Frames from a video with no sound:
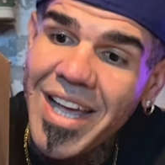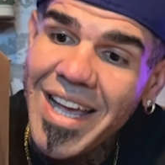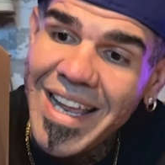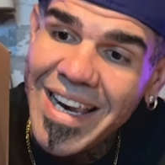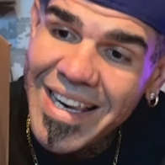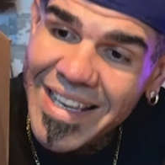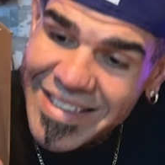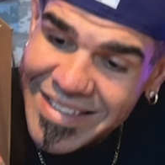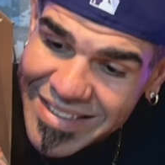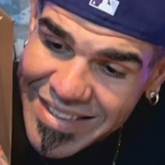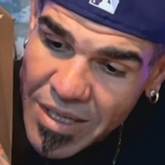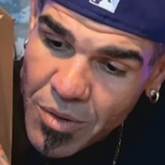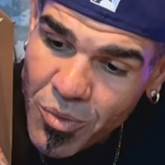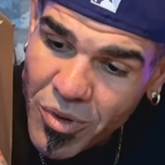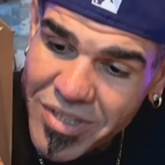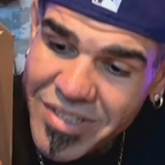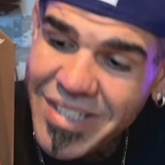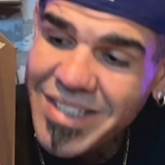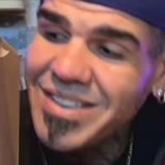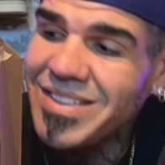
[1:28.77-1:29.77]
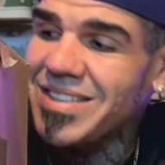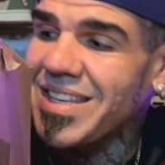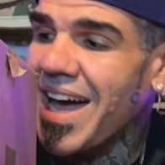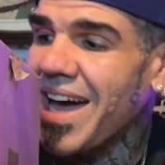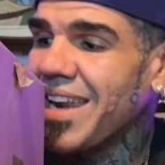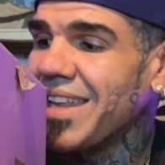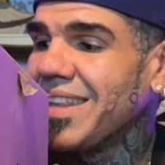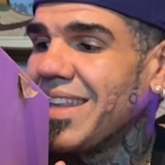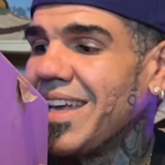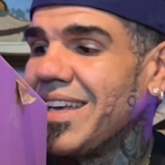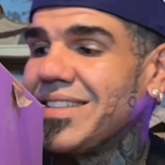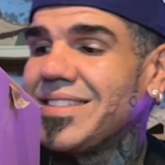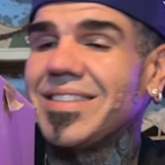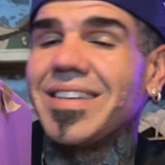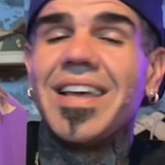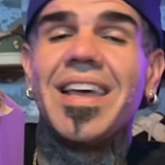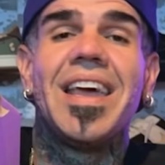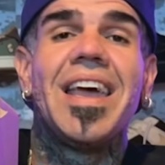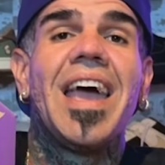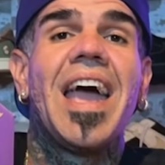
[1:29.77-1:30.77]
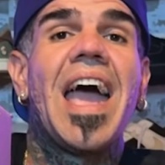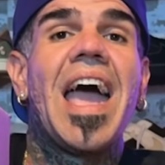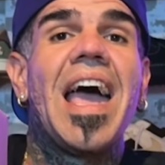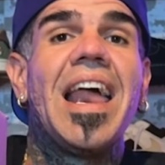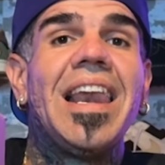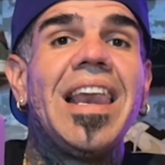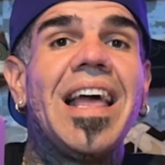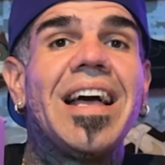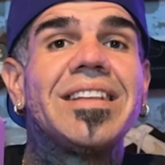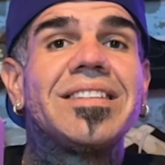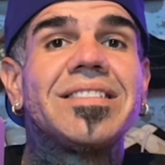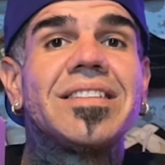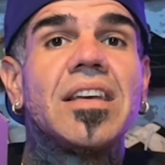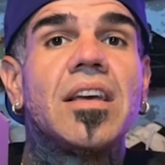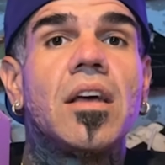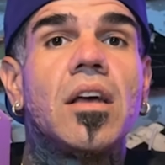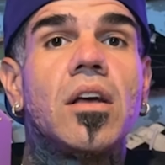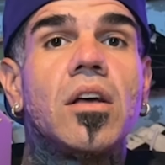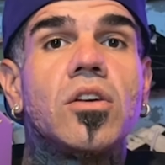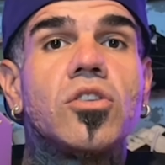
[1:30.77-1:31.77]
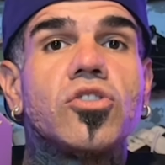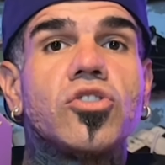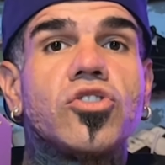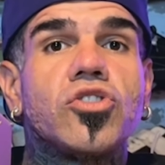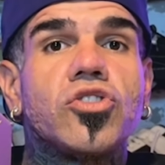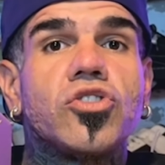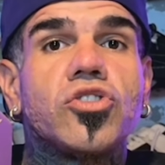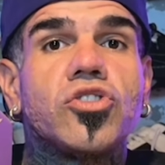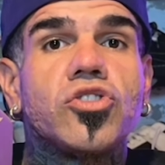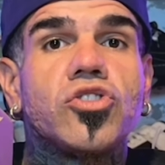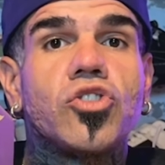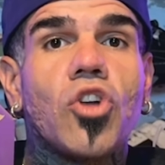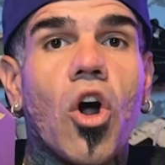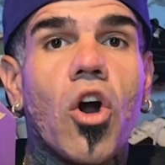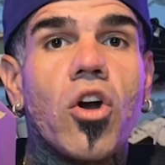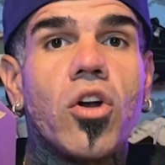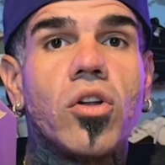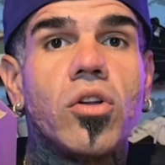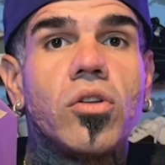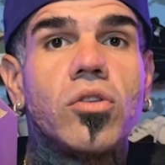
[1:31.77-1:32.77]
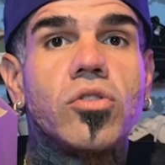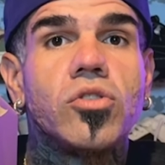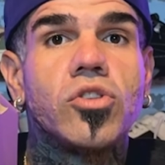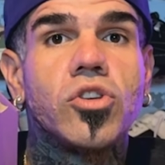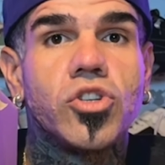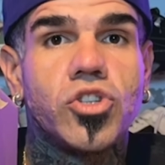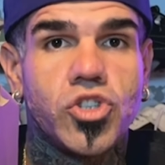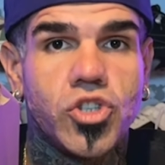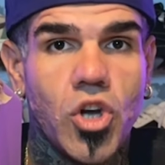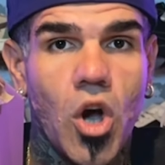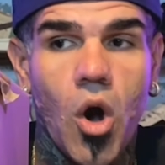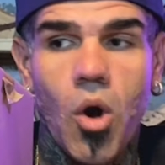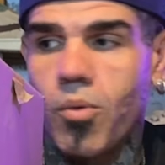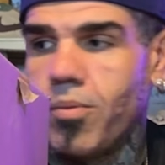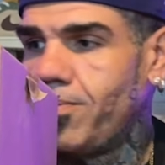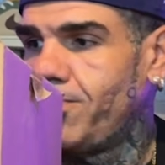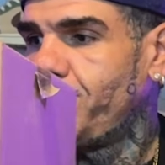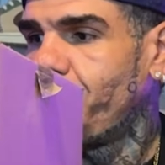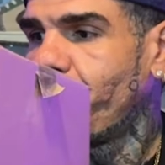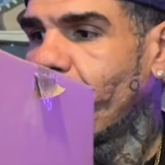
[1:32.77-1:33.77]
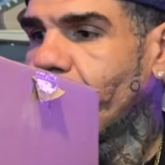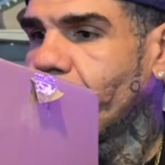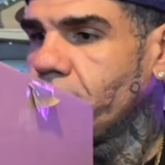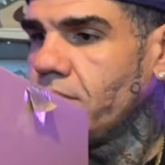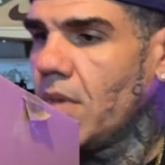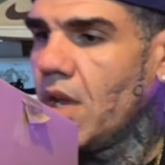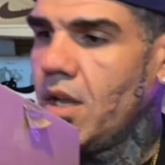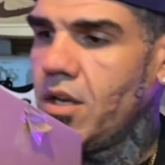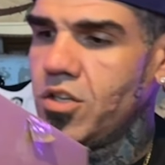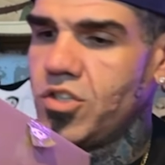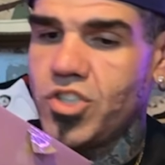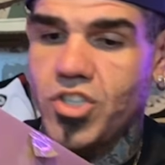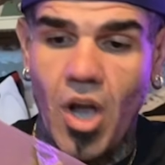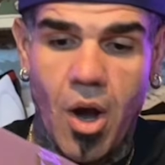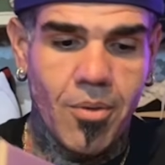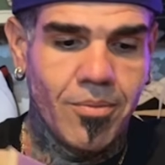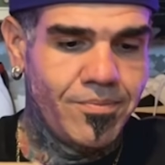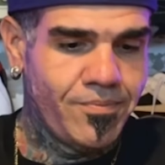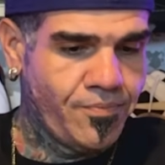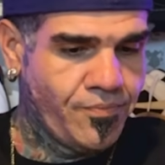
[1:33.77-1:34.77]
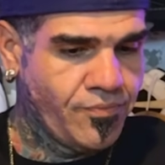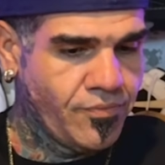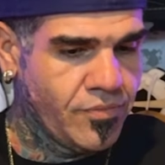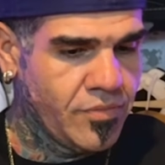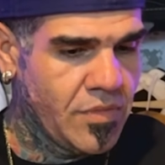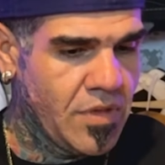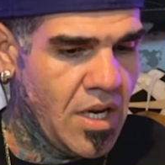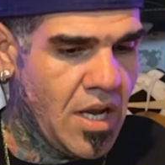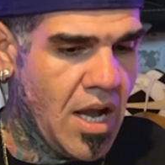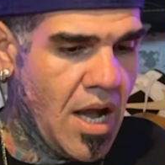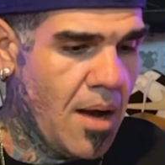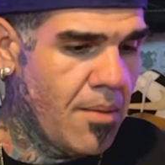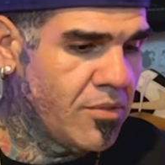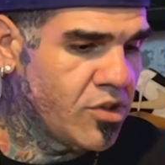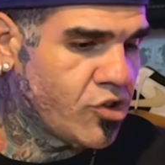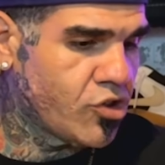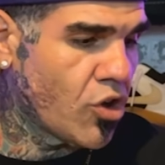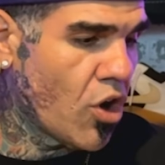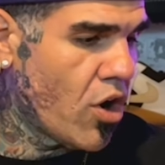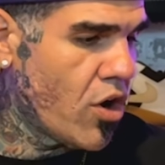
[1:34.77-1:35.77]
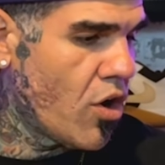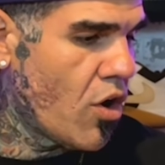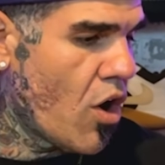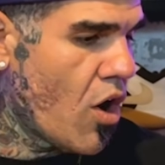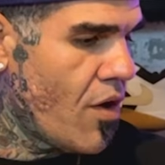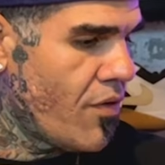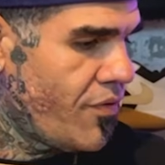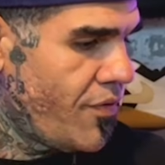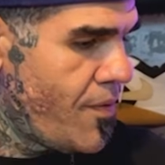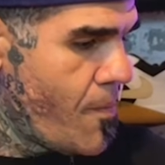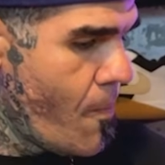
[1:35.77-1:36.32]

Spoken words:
Let's see what's inside of this, and let's start the show. So I'm gonna start it off.